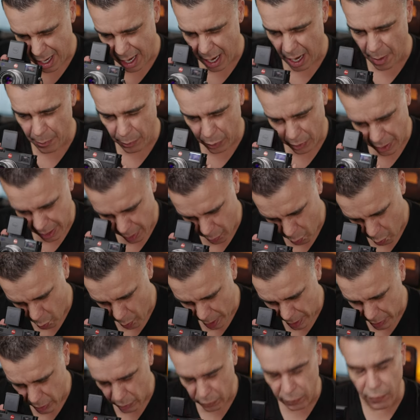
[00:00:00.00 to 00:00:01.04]
I put it like
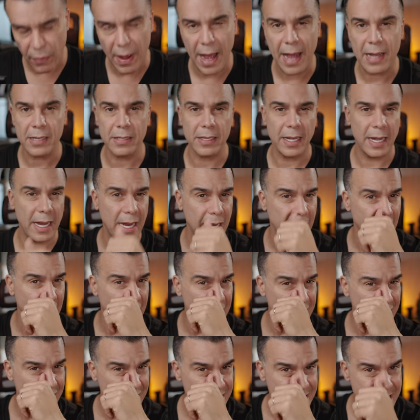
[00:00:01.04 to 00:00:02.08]
way too fast and
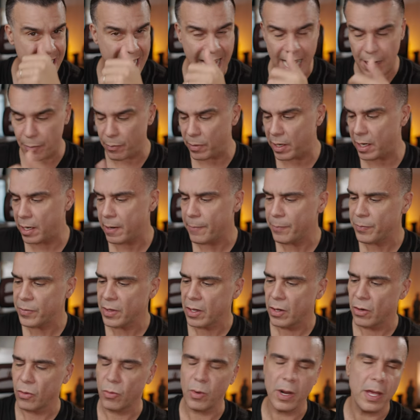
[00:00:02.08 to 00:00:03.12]
snagged me
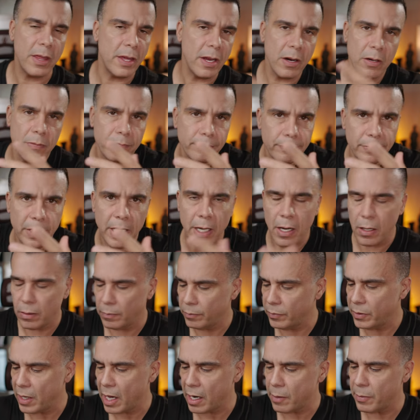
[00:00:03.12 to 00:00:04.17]
right there, you know,
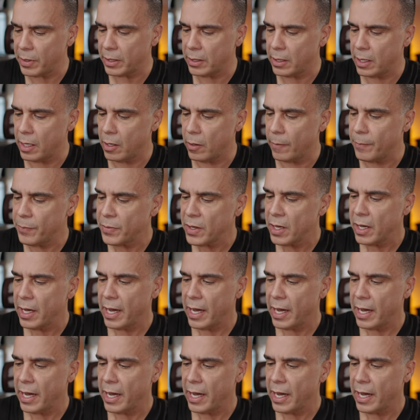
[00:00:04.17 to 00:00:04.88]
not a big deal.